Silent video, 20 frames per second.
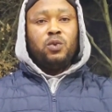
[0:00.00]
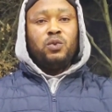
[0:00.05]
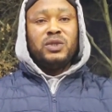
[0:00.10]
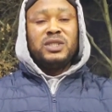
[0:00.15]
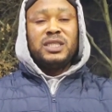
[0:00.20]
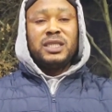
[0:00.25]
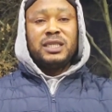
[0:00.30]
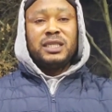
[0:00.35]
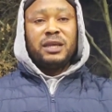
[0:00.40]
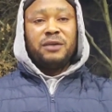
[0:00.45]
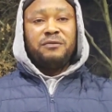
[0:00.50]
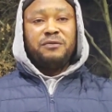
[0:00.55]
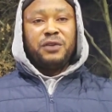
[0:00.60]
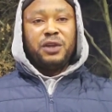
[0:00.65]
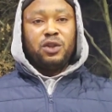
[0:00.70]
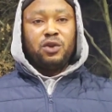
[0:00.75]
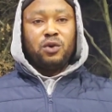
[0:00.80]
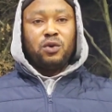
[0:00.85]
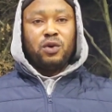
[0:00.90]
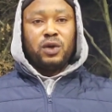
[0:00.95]
we see
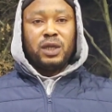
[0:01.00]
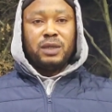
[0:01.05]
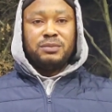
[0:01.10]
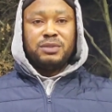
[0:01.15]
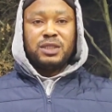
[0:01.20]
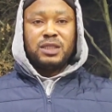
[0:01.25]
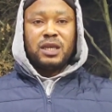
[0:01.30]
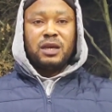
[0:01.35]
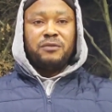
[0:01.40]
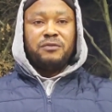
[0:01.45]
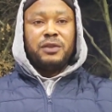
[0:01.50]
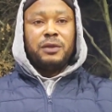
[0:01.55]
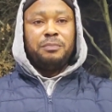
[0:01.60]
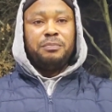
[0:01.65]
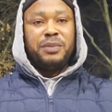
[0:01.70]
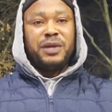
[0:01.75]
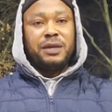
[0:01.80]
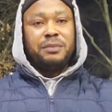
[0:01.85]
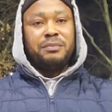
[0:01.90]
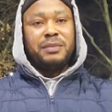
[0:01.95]
Davido himself, the
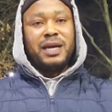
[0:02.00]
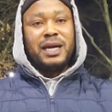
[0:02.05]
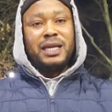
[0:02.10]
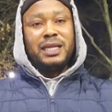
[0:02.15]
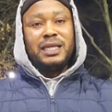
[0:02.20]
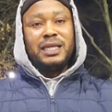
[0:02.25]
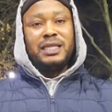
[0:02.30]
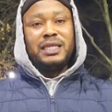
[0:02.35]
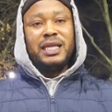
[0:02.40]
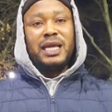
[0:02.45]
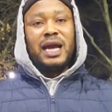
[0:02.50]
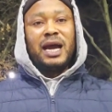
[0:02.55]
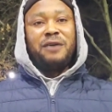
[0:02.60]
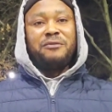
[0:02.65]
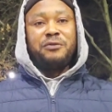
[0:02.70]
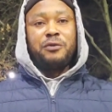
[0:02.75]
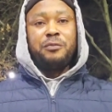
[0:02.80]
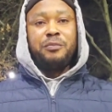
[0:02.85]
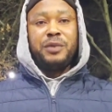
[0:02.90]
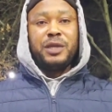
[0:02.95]
big man in the
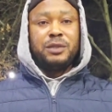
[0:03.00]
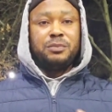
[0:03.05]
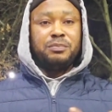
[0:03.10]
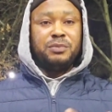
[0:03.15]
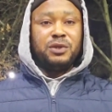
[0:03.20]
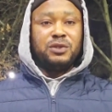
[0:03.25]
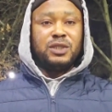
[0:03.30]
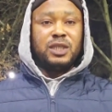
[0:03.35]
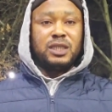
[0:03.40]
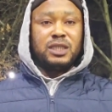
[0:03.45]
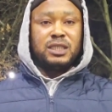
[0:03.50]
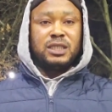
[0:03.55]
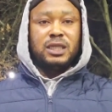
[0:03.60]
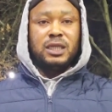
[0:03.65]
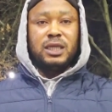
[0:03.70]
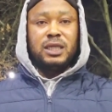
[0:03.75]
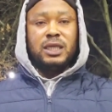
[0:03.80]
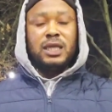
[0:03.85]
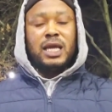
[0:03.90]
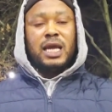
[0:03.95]
Afrobeat music
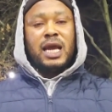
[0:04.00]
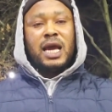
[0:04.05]
scene.